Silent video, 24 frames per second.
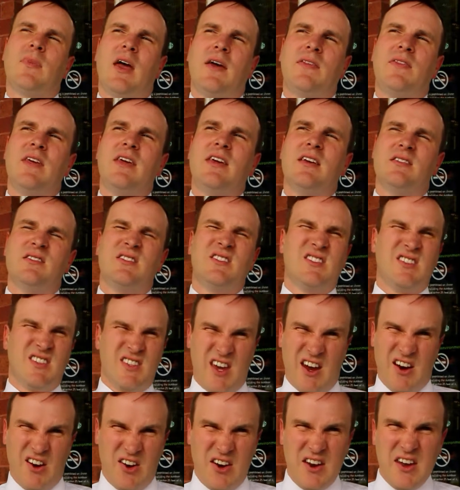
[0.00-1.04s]
I think it's
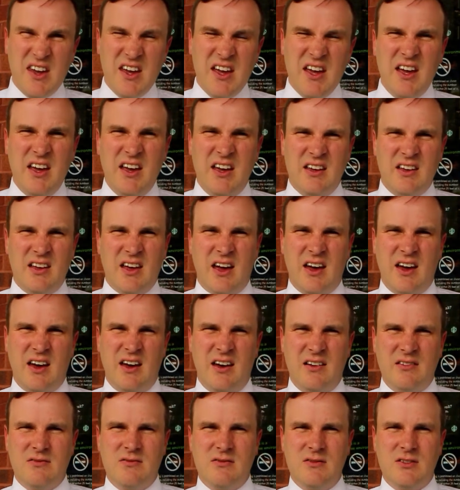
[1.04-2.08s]
scary
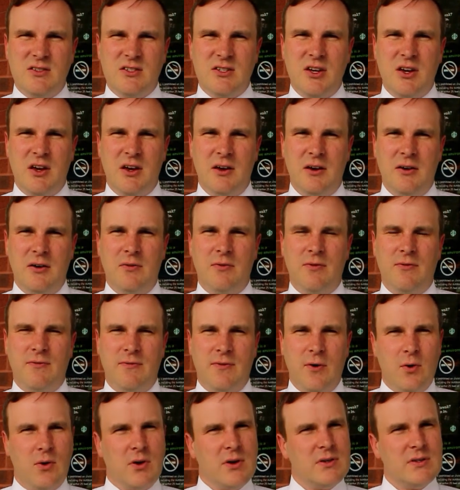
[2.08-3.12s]
to
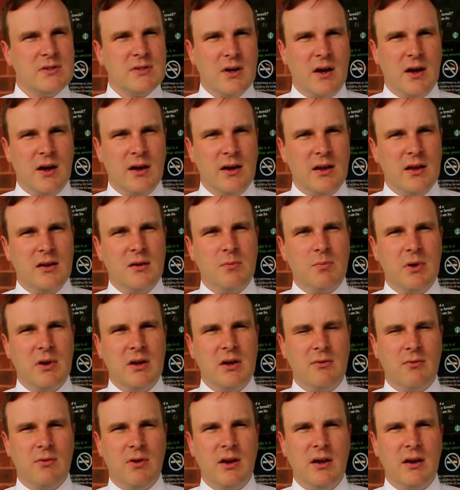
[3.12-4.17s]
focus on
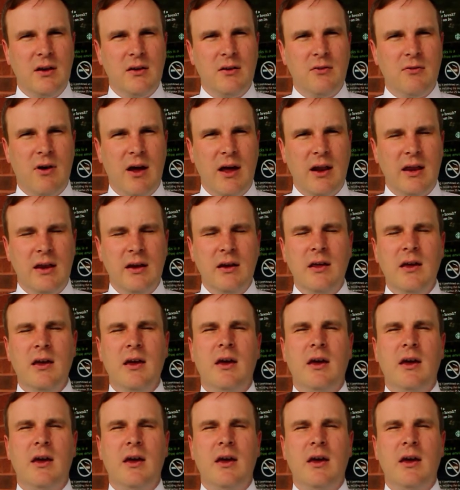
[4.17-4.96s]
independent reading and writing